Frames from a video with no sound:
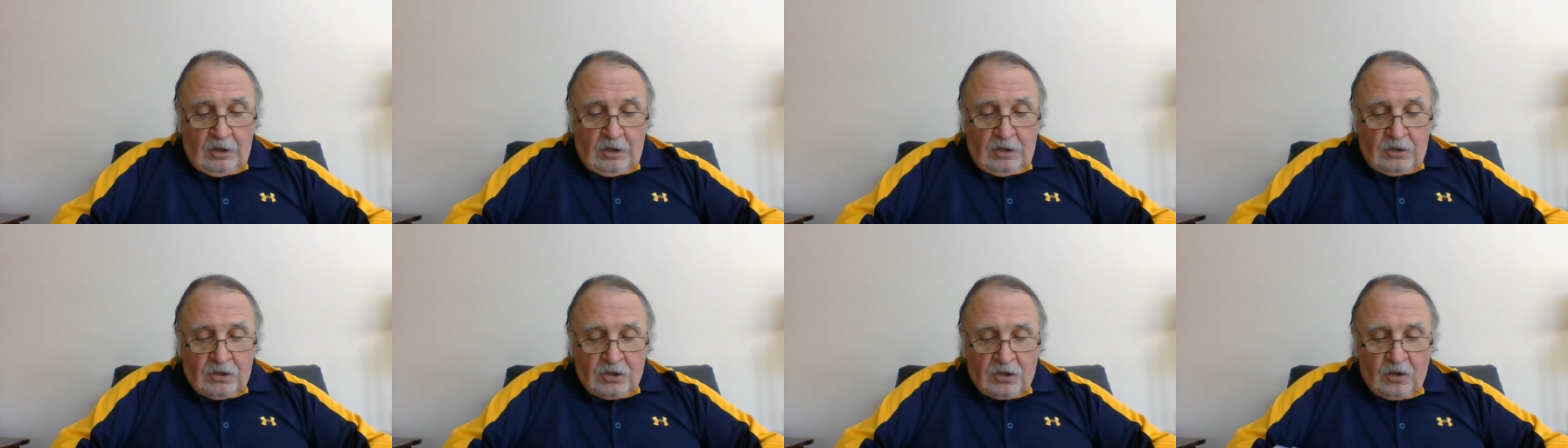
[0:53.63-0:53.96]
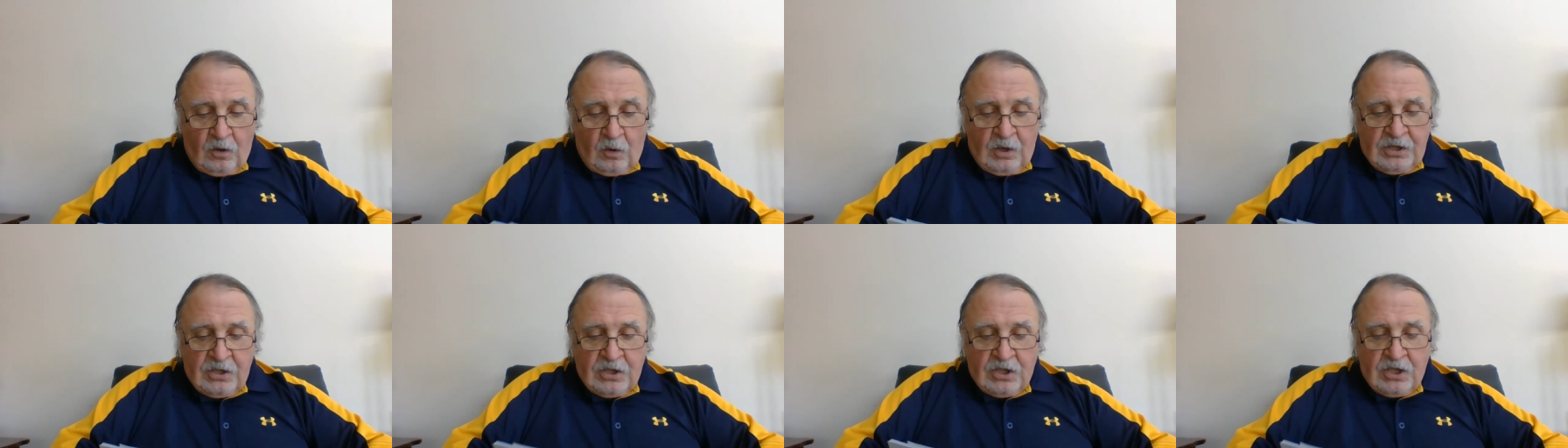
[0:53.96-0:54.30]

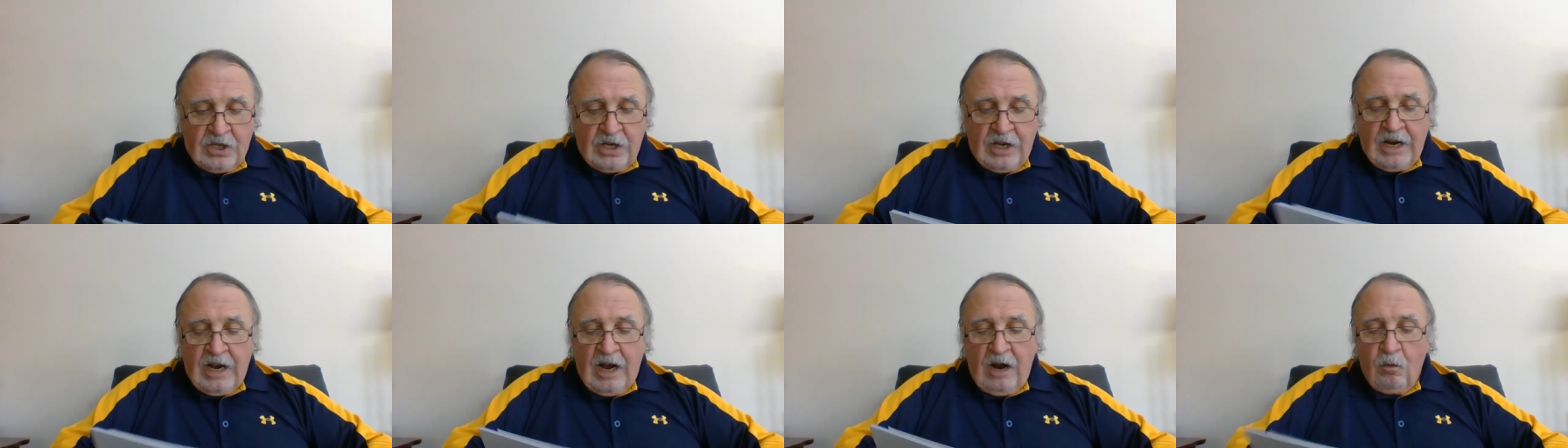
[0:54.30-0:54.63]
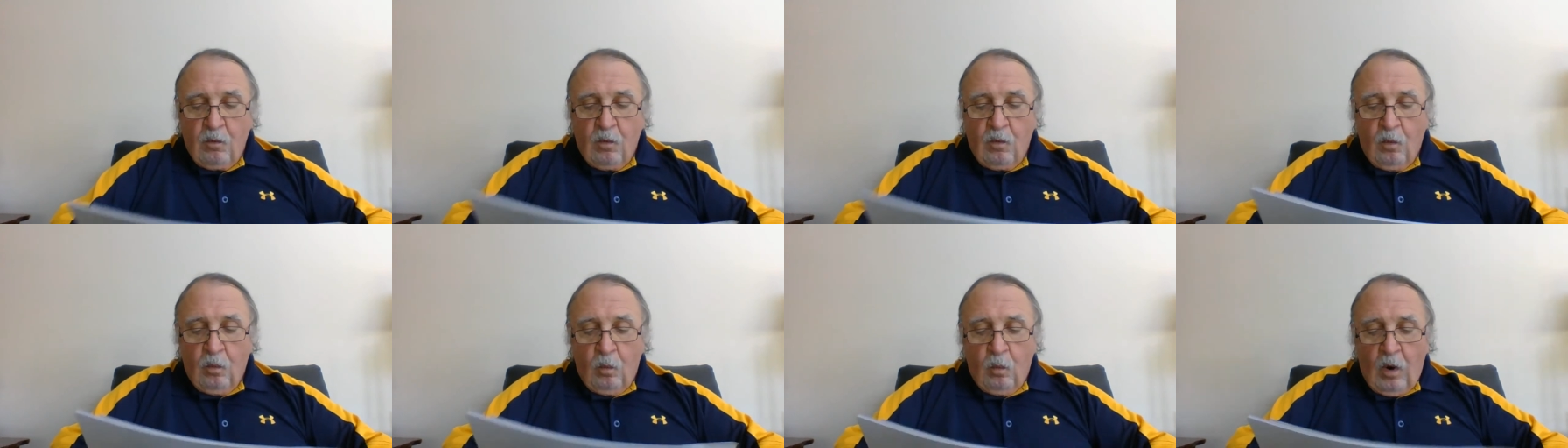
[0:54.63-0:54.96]
So he said, I
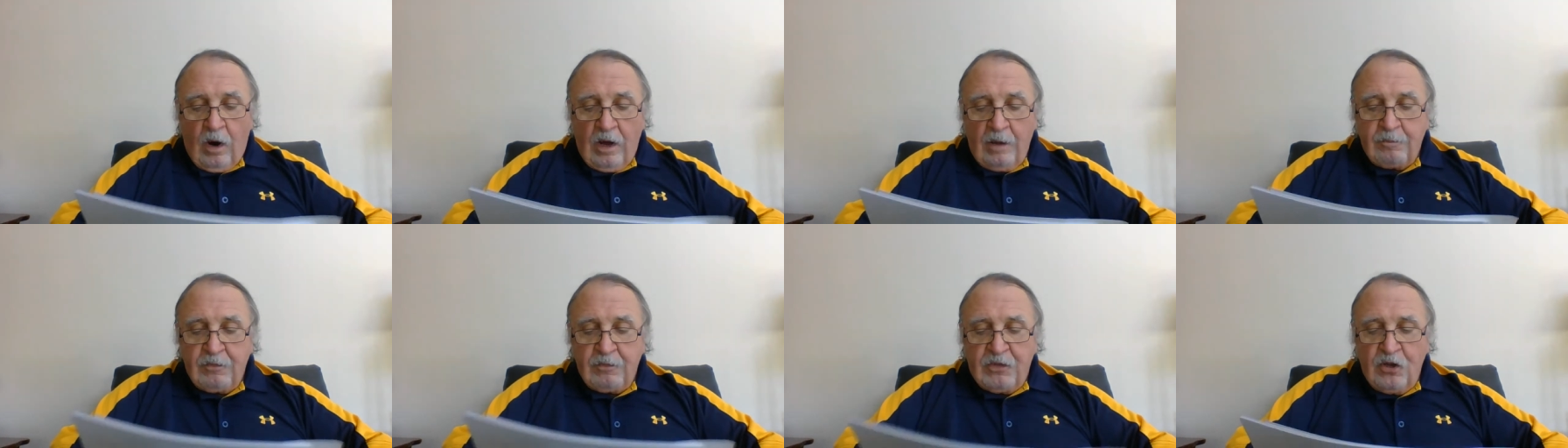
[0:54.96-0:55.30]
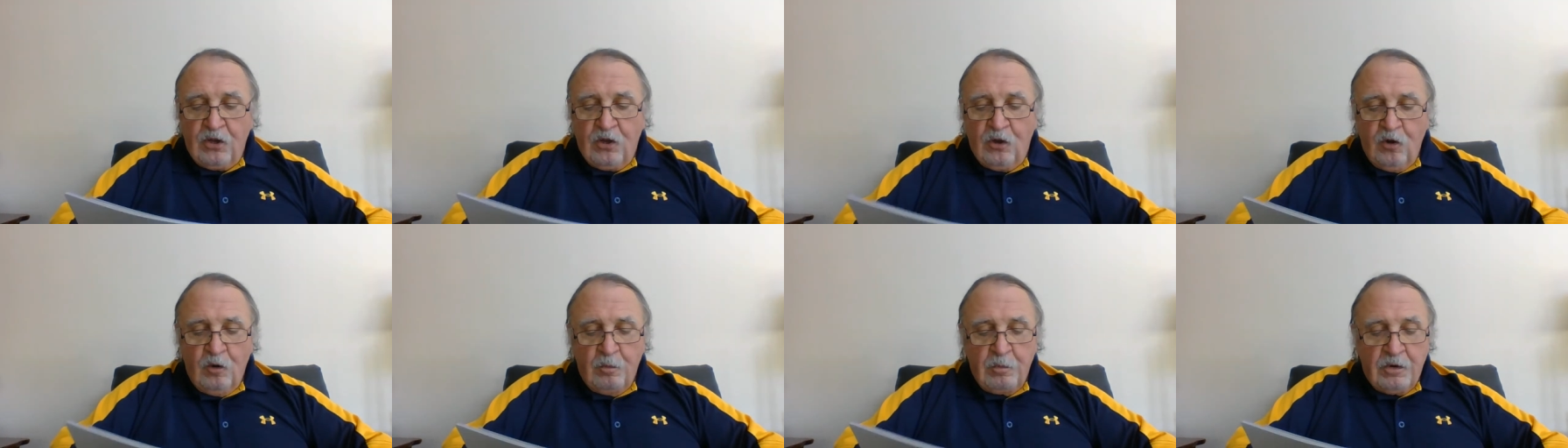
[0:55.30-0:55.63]
will wipe the
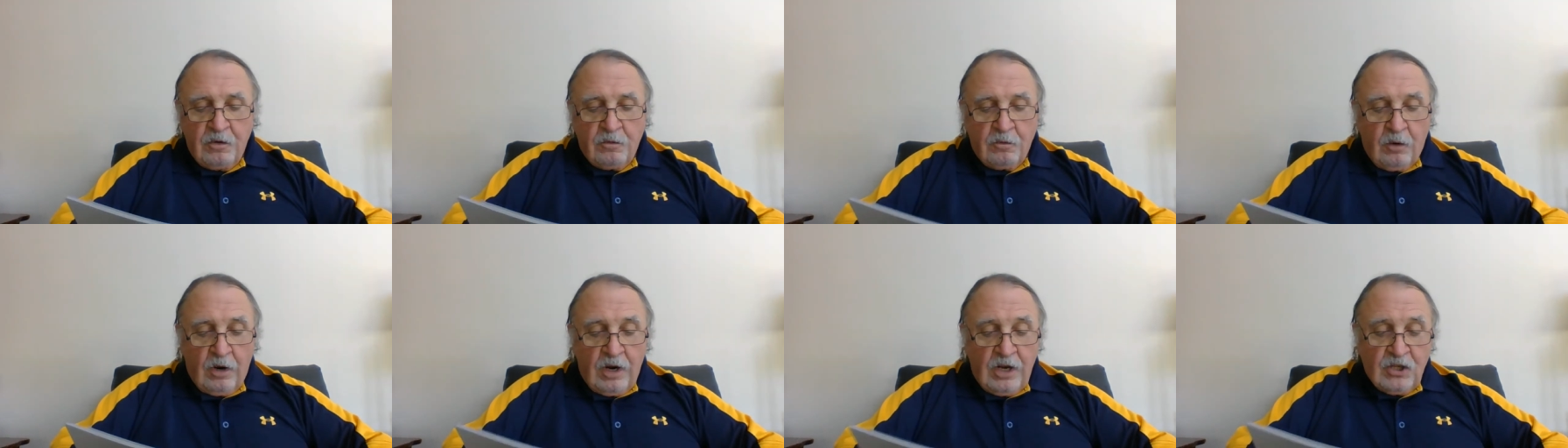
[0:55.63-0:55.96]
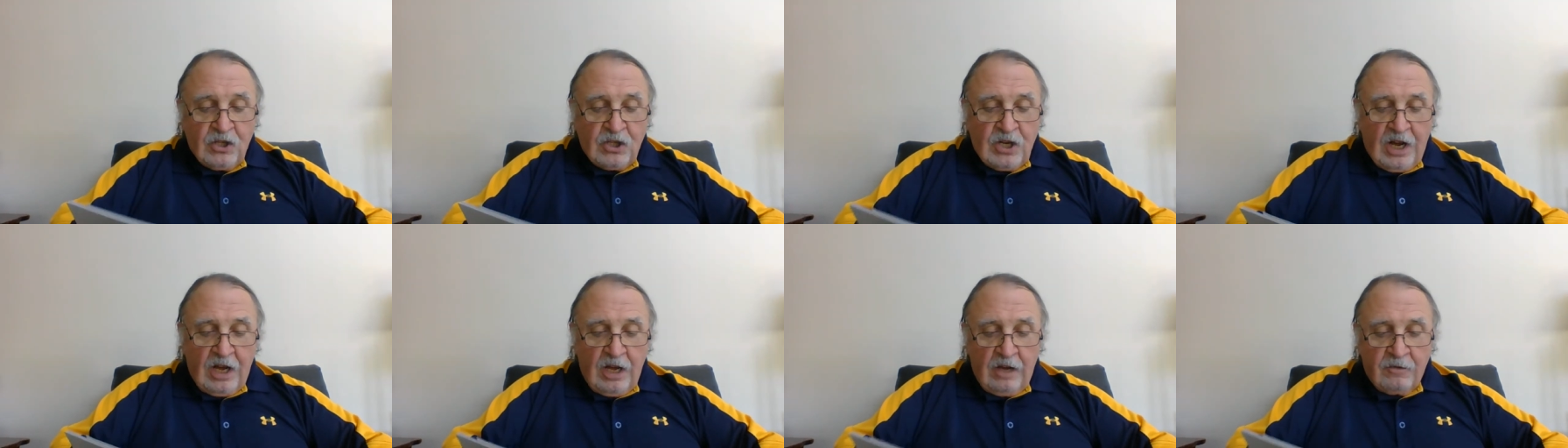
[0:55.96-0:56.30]
human
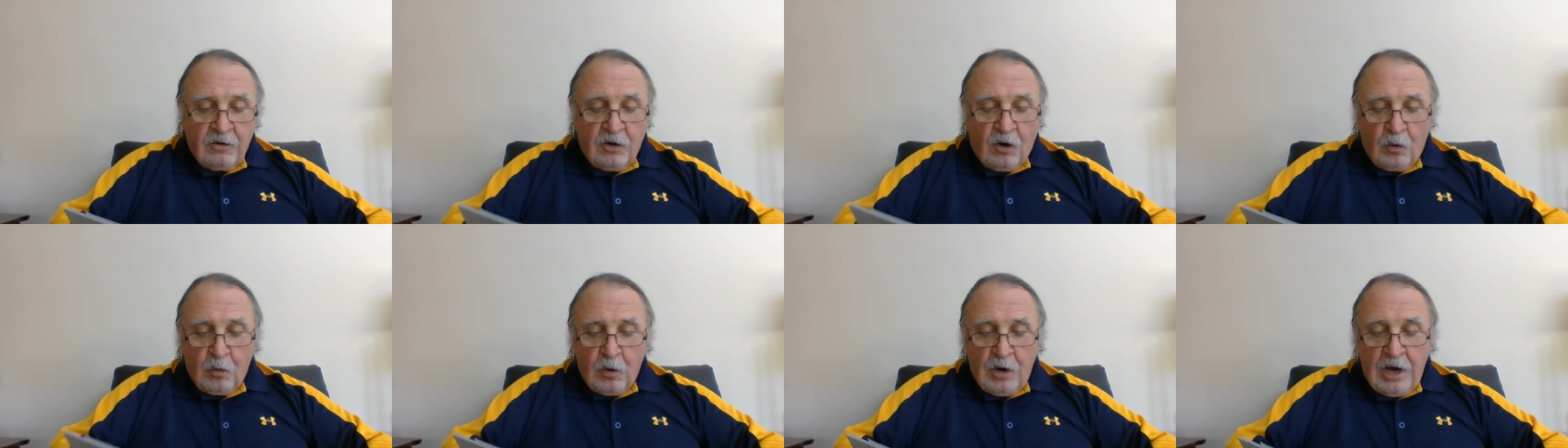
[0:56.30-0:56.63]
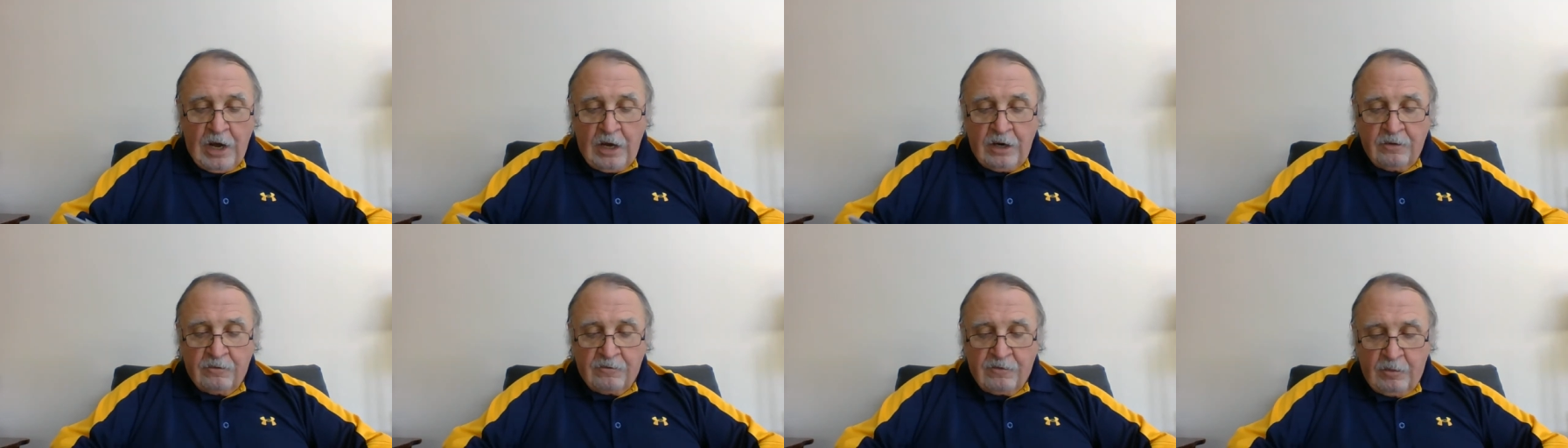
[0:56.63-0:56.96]
race I have
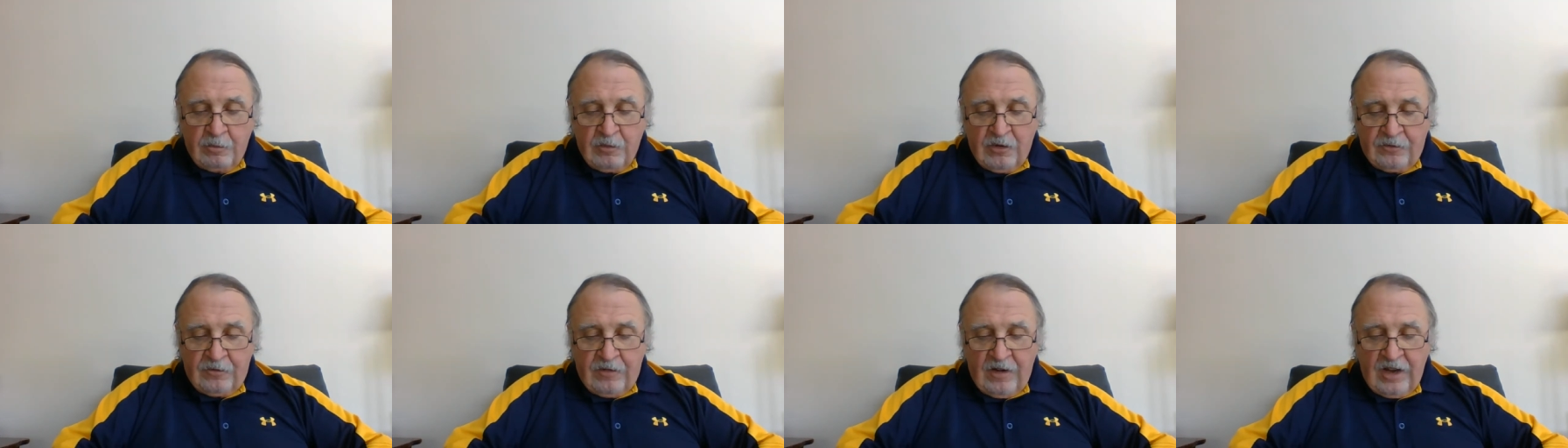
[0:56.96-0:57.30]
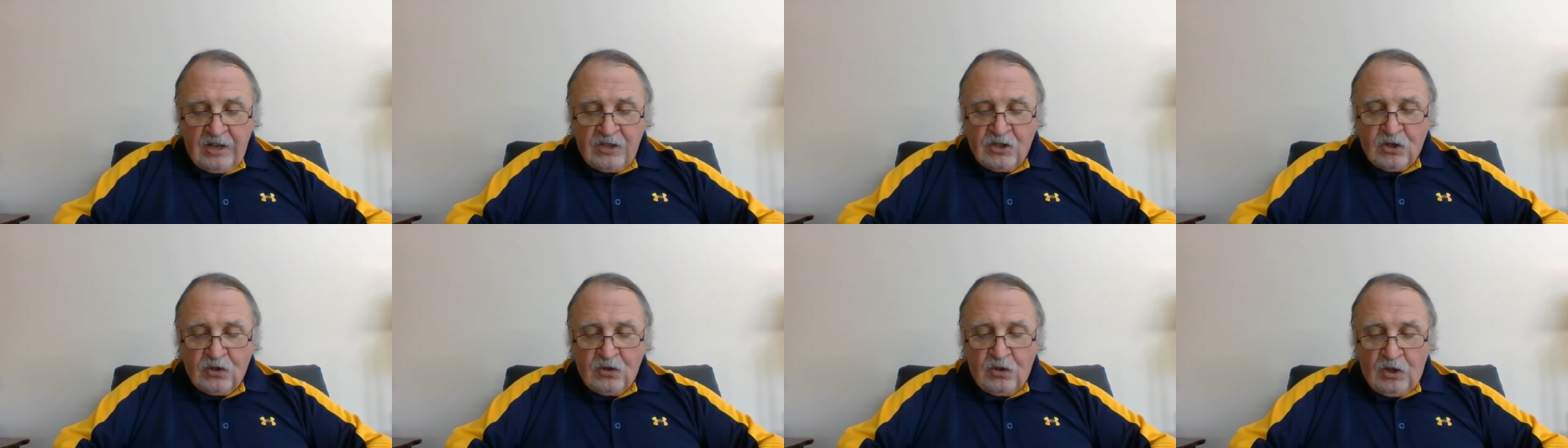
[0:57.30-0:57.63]
created from the
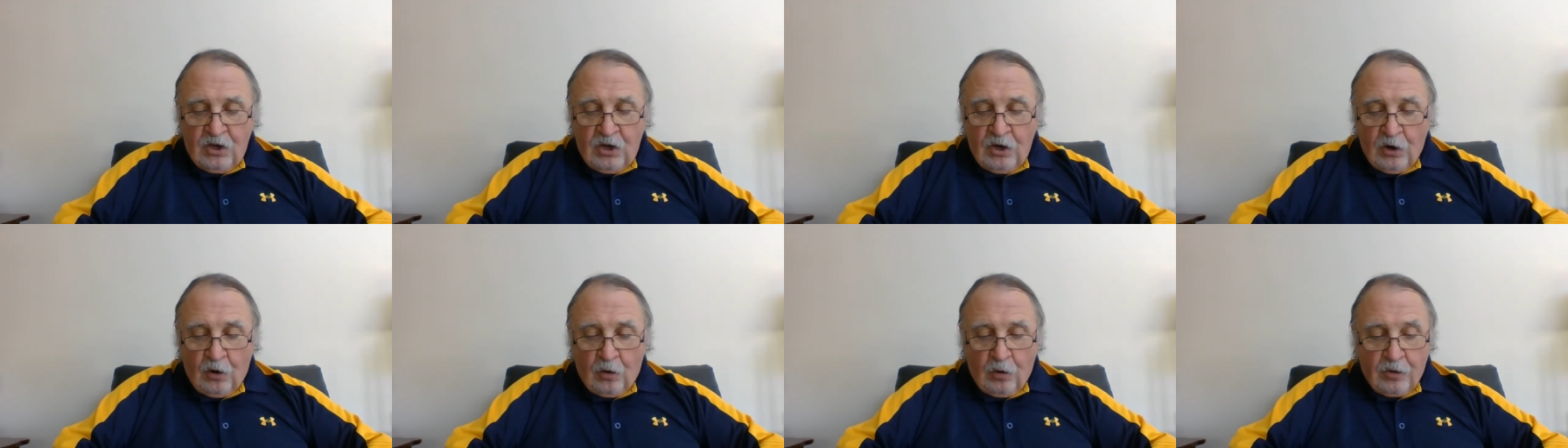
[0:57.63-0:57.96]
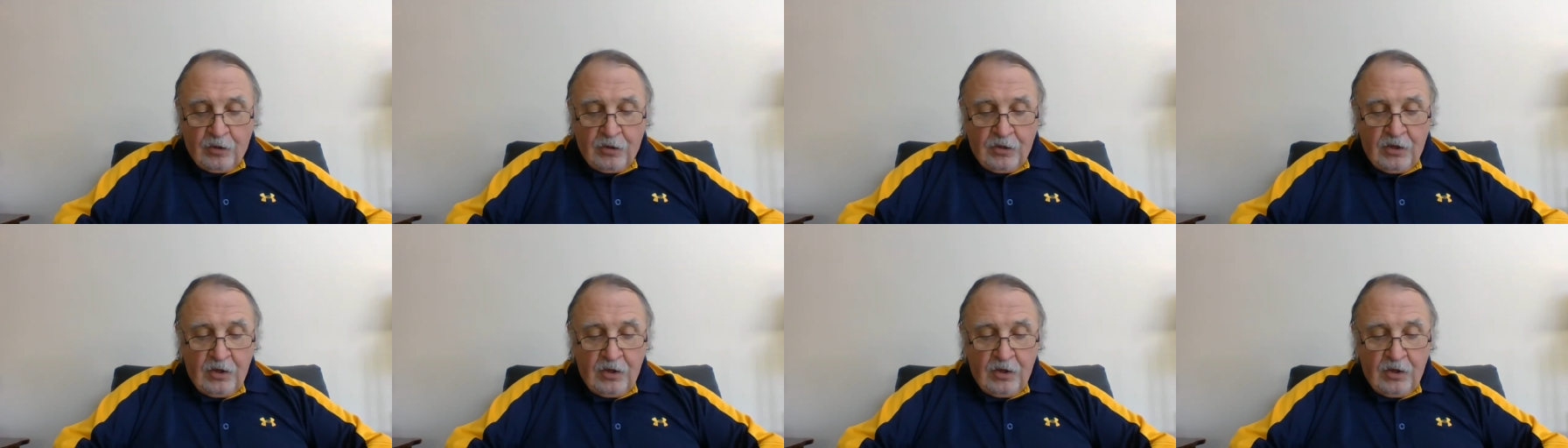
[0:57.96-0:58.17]
face of the earth,